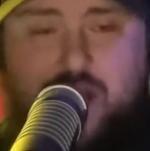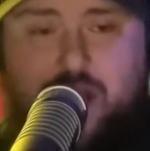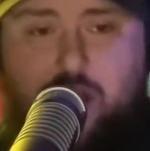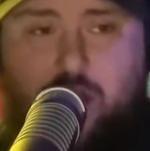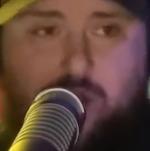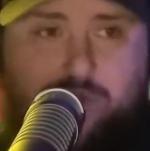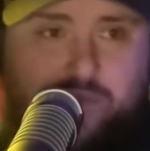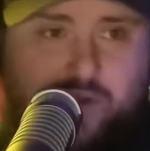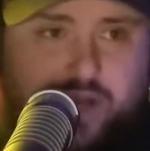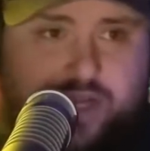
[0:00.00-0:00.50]
not
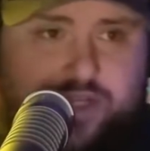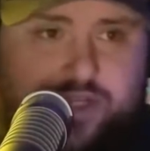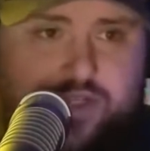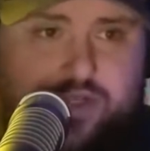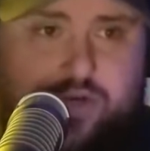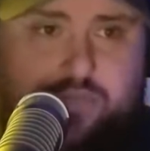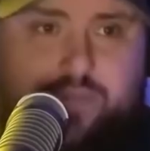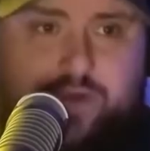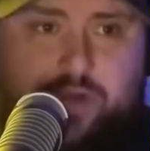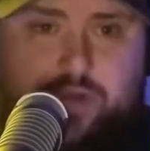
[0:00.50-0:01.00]
all
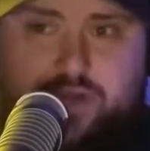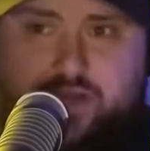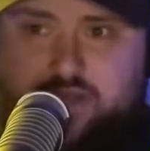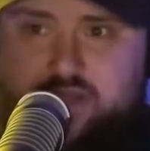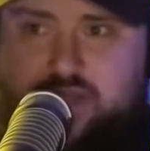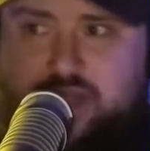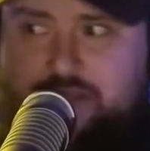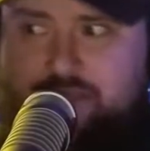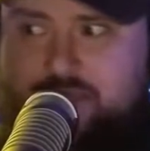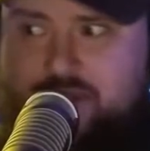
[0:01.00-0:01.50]
bridges are built the
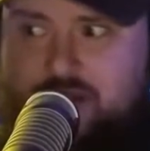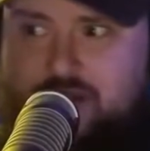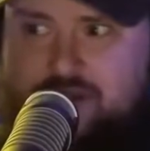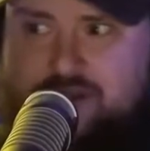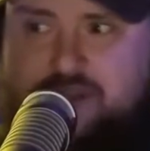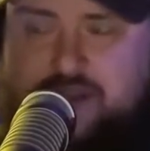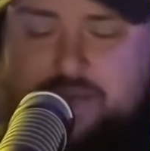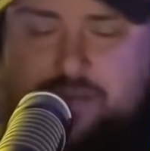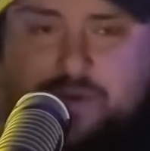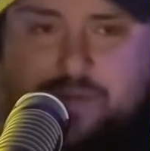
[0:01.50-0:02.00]
same.
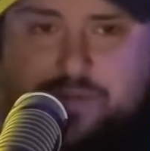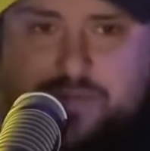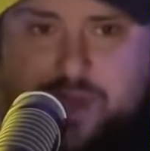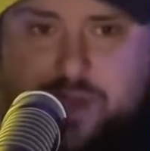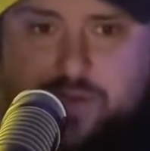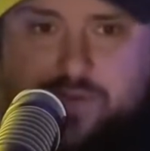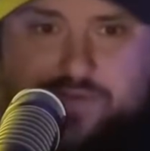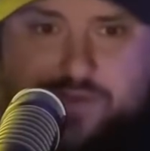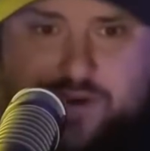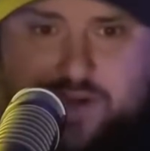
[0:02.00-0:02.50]
Some are
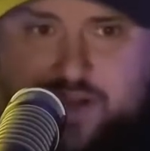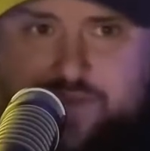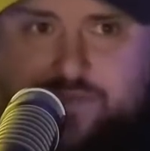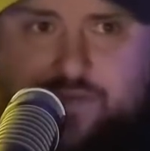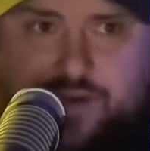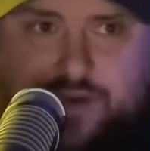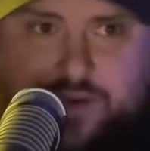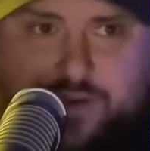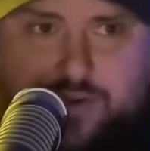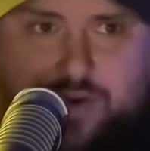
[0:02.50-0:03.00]
built for
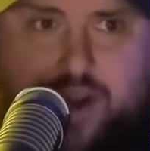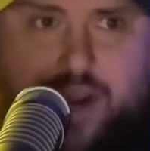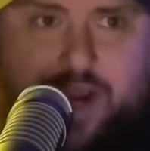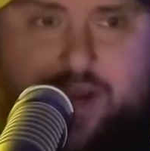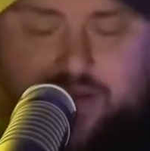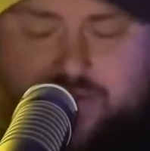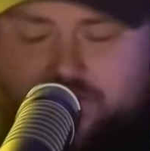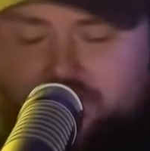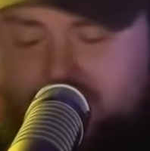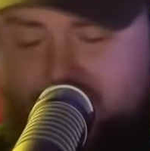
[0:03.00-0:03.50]
different
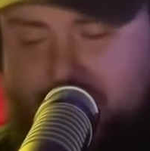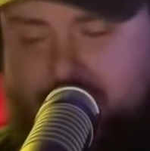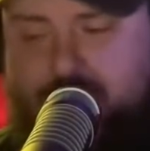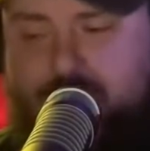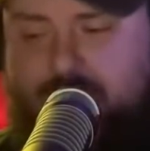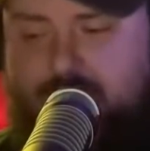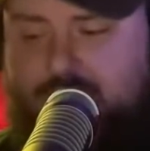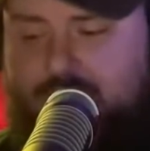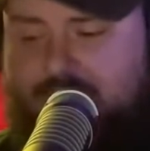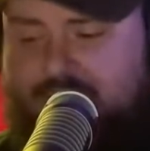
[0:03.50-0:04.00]
terrain.
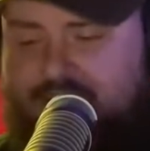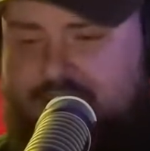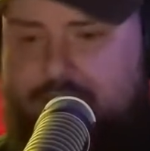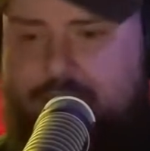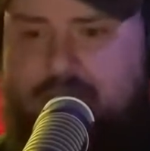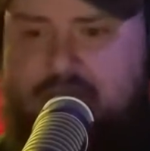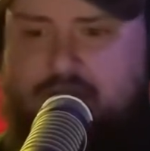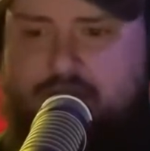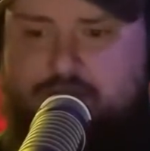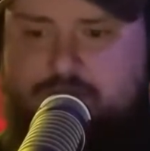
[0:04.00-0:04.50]
It's a
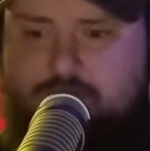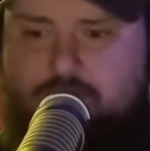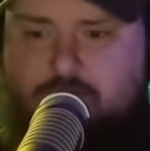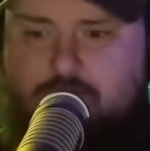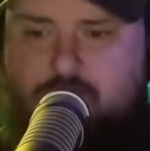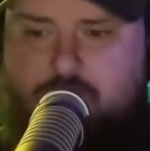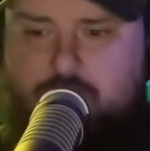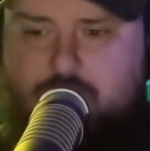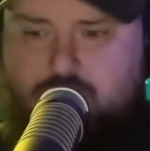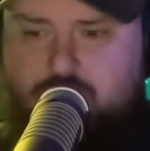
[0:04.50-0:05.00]

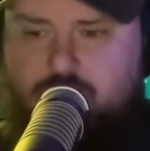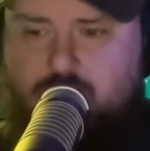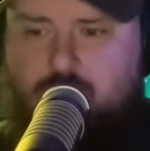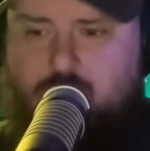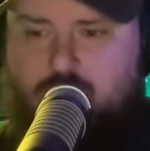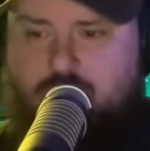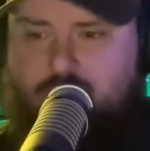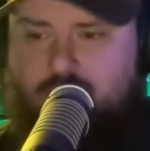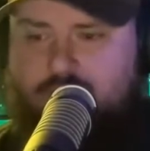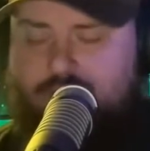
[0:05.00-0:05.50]
metaphor.
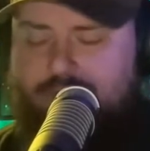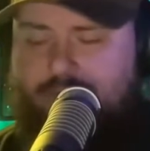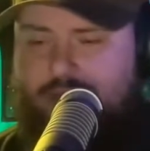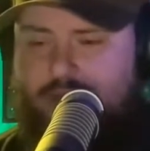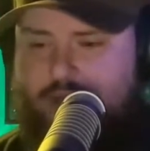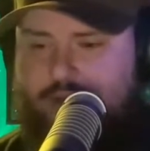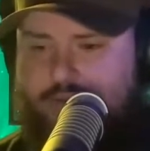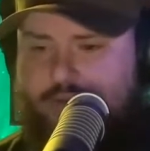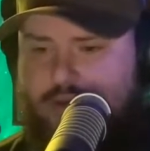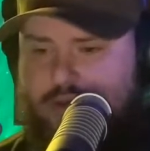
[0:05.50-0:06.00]
Work with
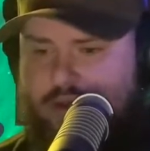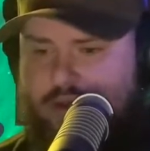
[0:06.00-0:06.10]
me.